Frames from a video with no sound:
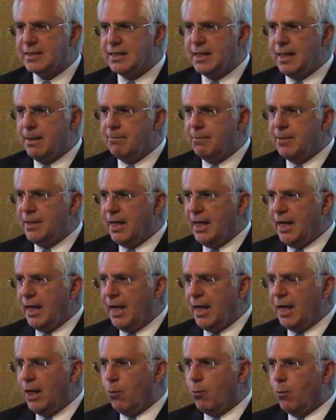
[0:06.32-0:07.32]
an
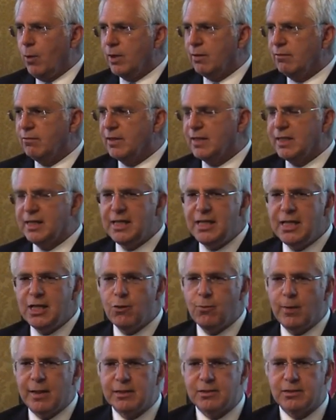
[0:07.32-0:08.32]
MBA, one of the key
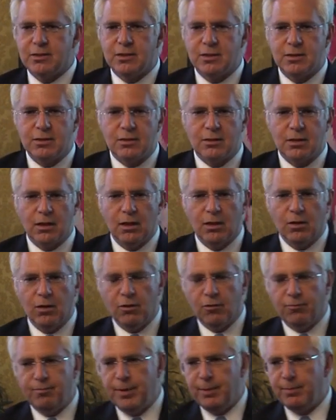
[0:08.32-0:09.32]
questions a lot
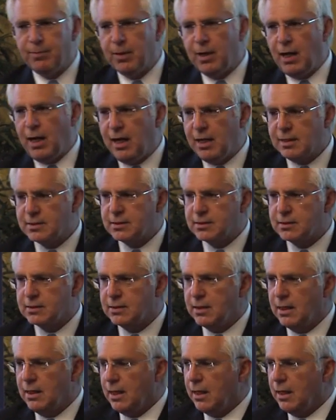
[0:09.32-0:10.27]
of people ask